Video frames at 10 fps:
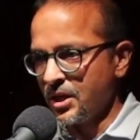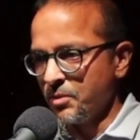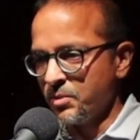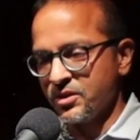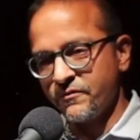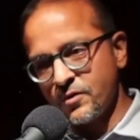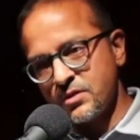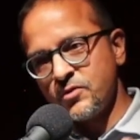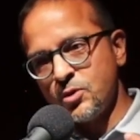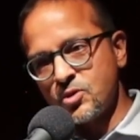But the
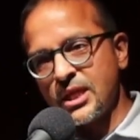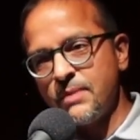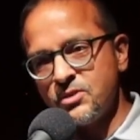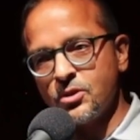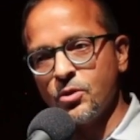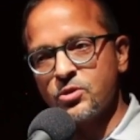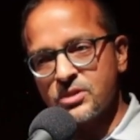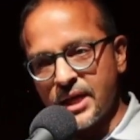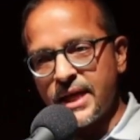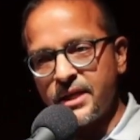first few times you go
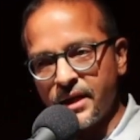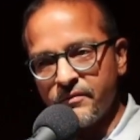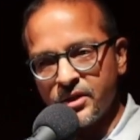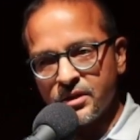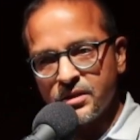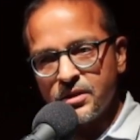skydiving,